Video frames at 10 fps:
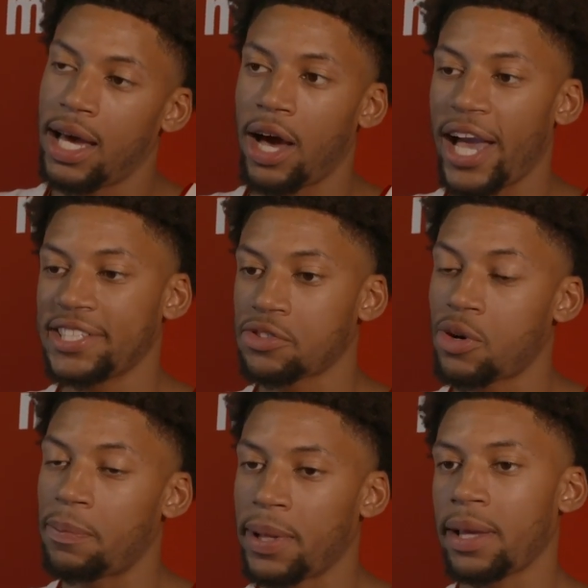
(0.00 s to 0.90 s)
high
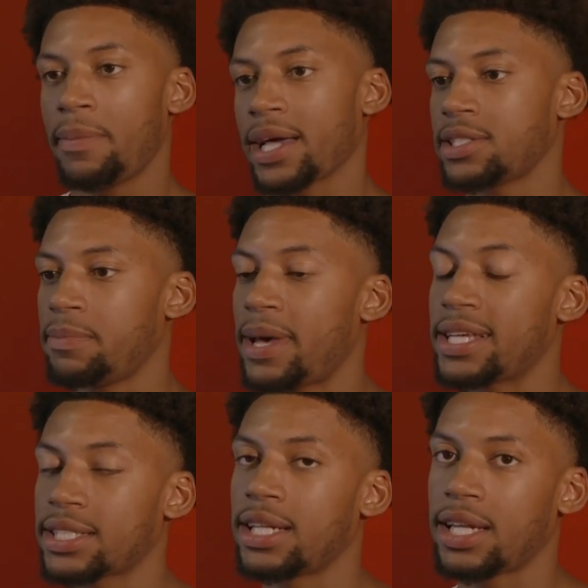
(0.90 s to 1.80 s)
school, I played back to the
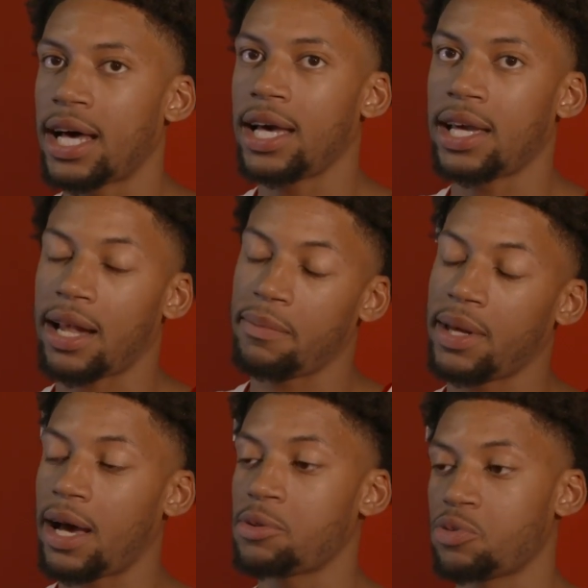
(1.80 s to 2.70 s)
basket a lot, and I
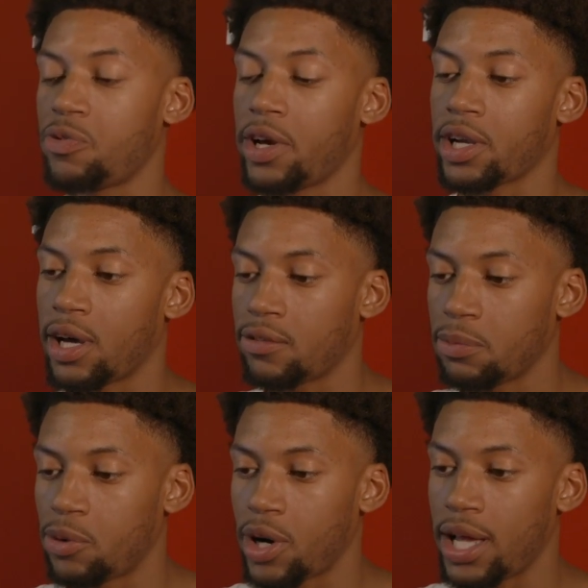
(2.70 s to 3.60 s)
mean, I was very
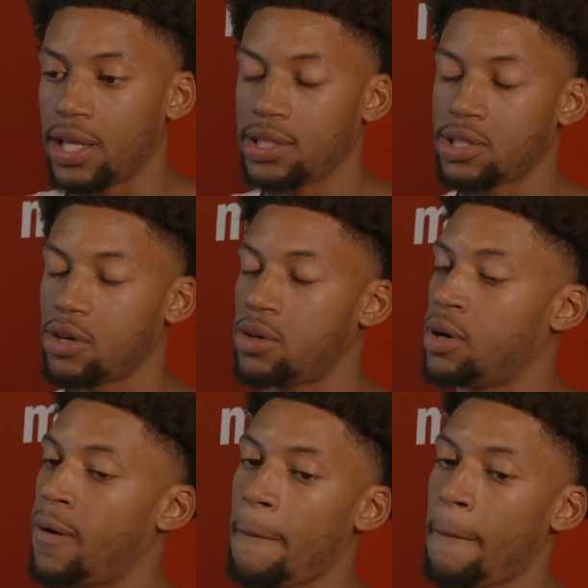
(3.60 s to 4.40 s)
comfortable at it. So,